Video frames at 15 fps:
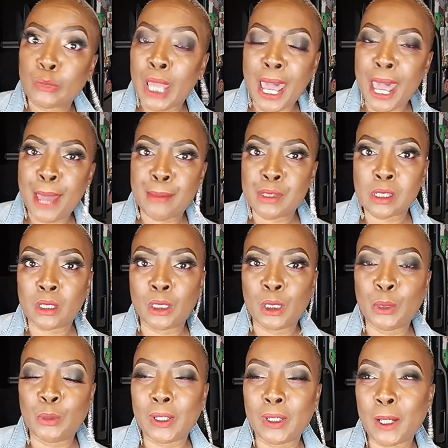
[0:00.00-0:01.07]

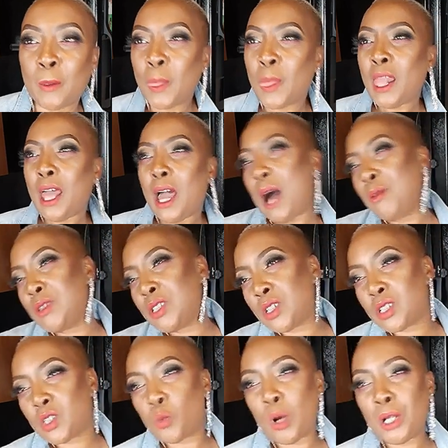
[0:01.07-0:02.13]
Absolutely. I was
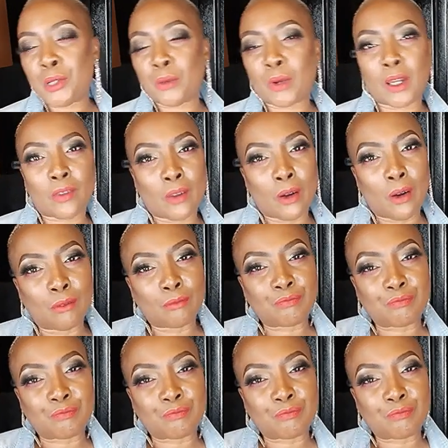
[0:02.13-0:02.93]
just wondering though,